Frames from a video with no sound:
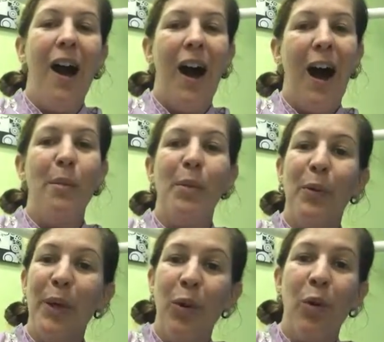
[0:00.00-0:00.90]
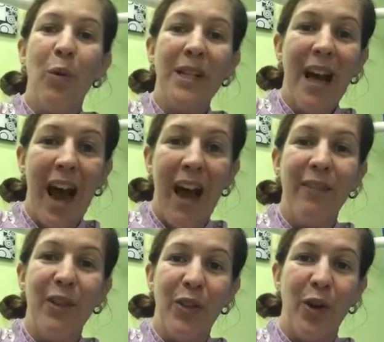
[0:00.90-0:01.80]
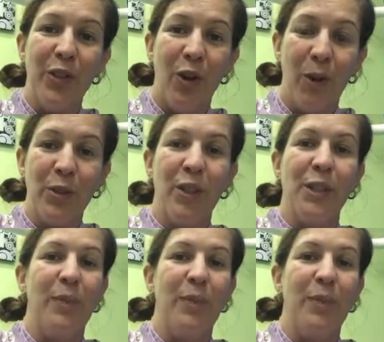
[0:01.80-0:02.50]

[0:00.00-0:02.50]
um, but we always have those options,